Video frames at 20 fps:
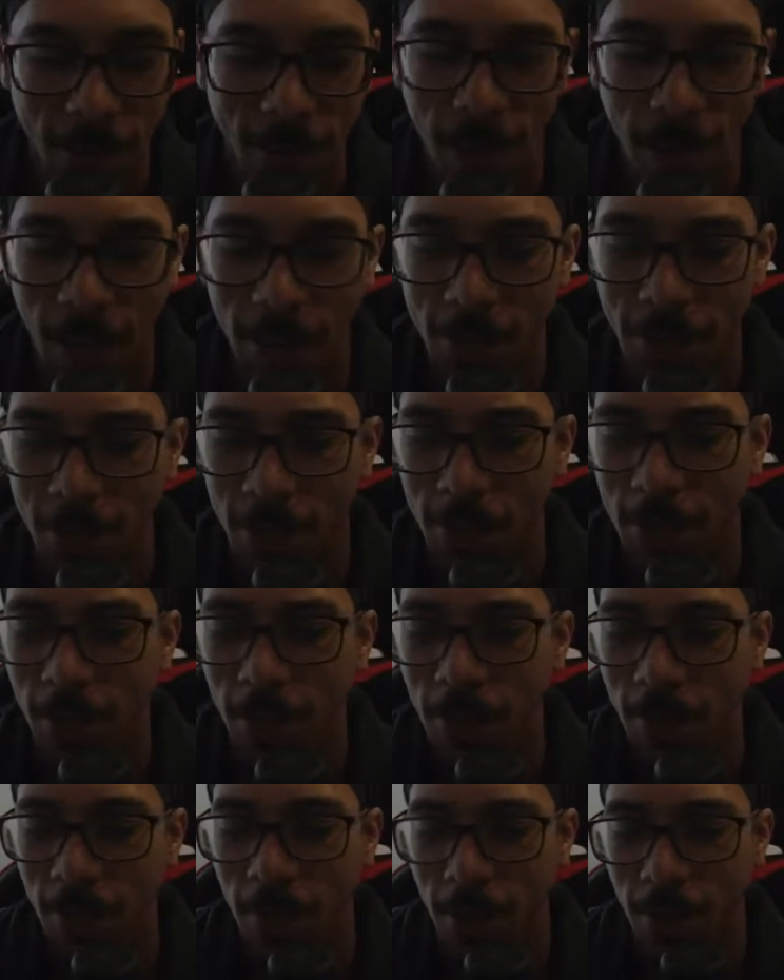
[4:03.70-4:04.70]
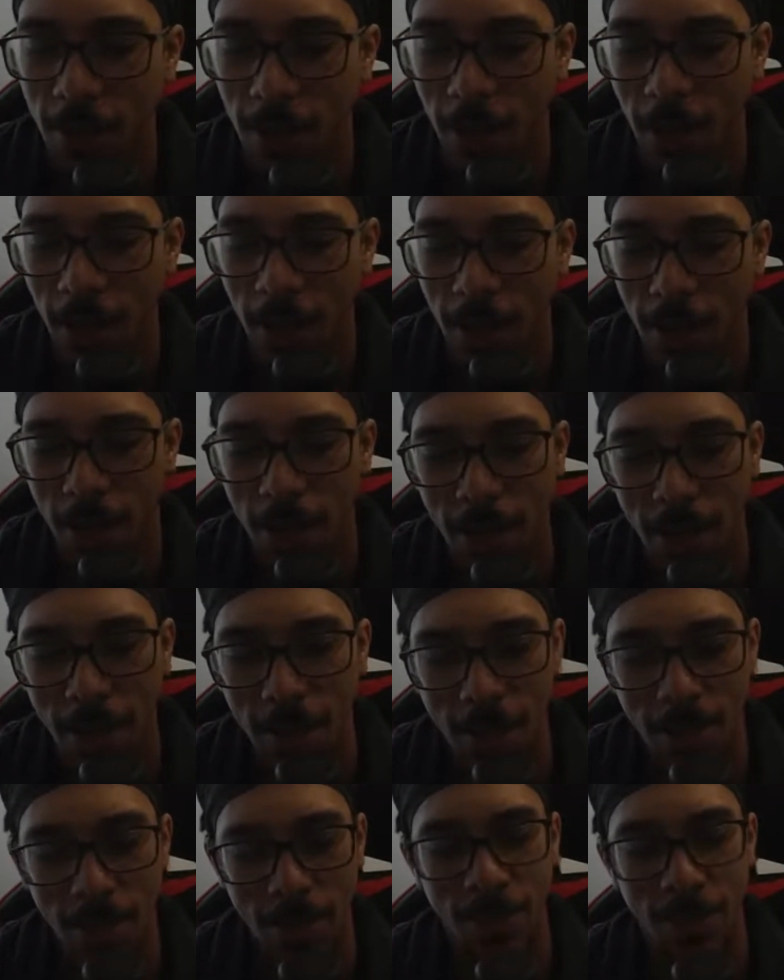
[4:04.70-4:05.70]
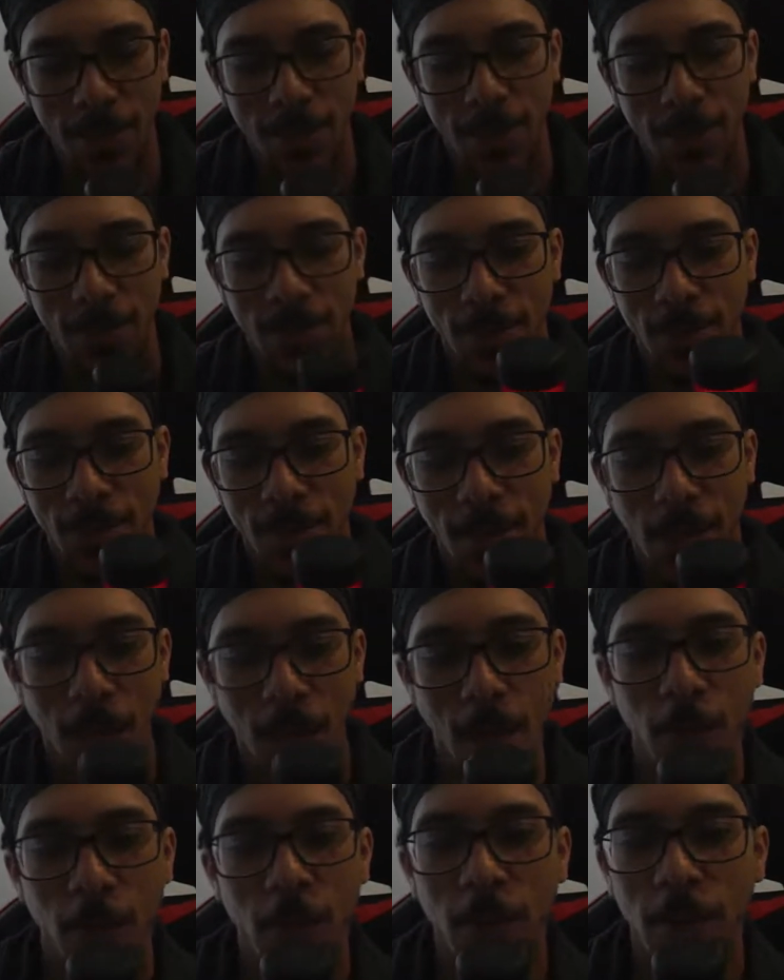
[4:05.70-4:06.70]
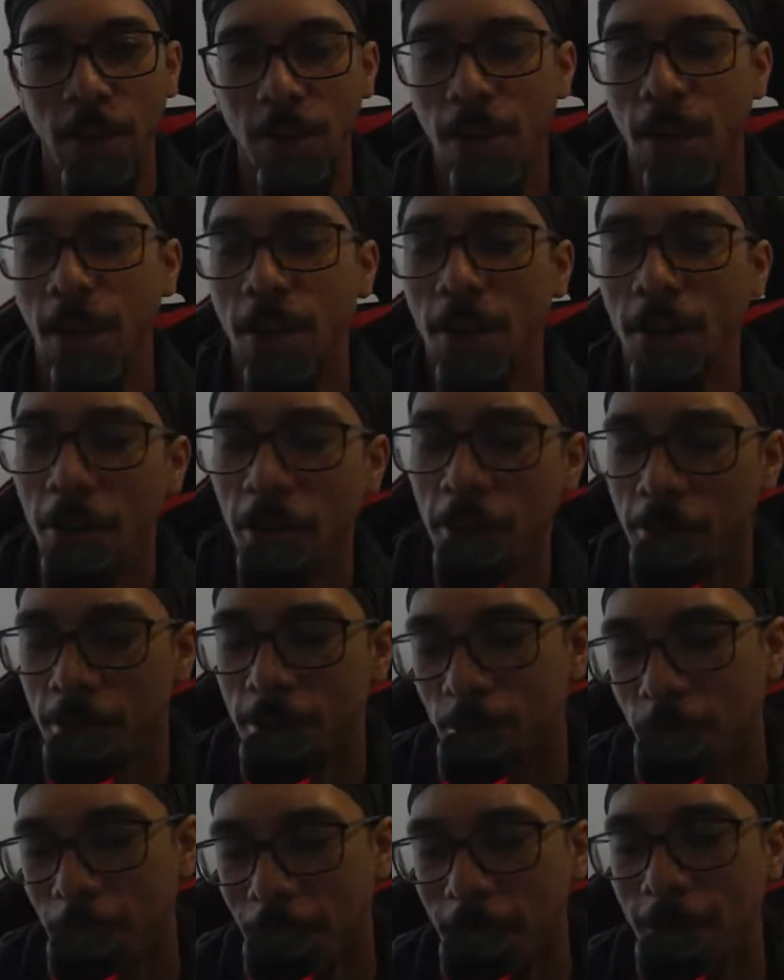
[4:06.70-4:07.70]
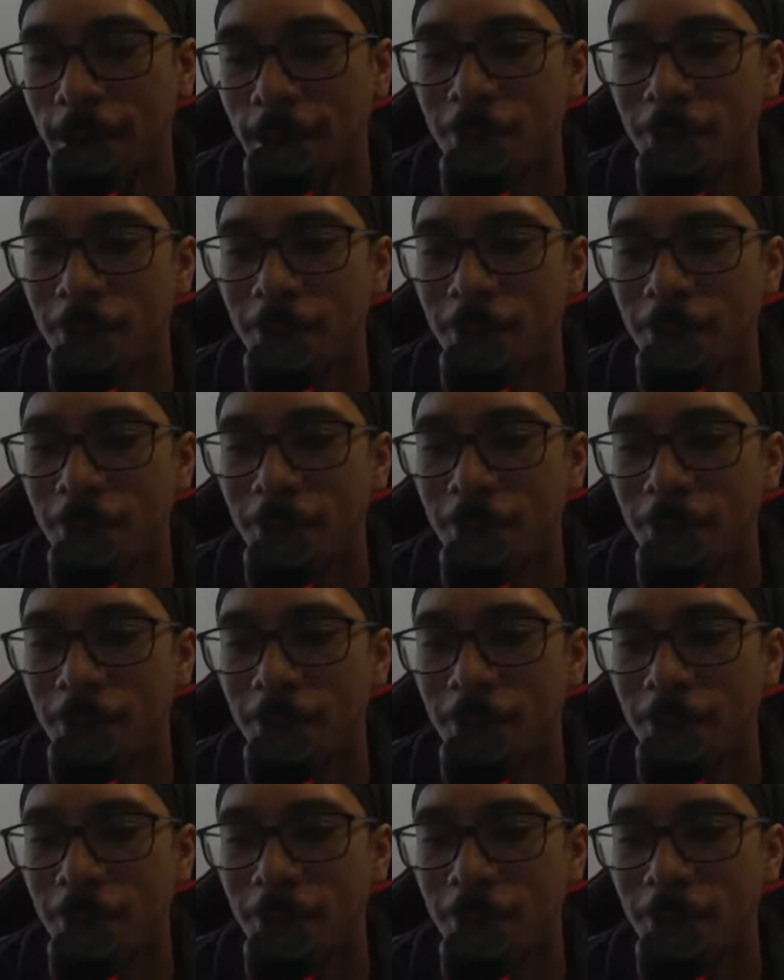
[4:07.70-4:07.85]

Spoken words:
stuff like that. How you felt, I don't know, it was weird.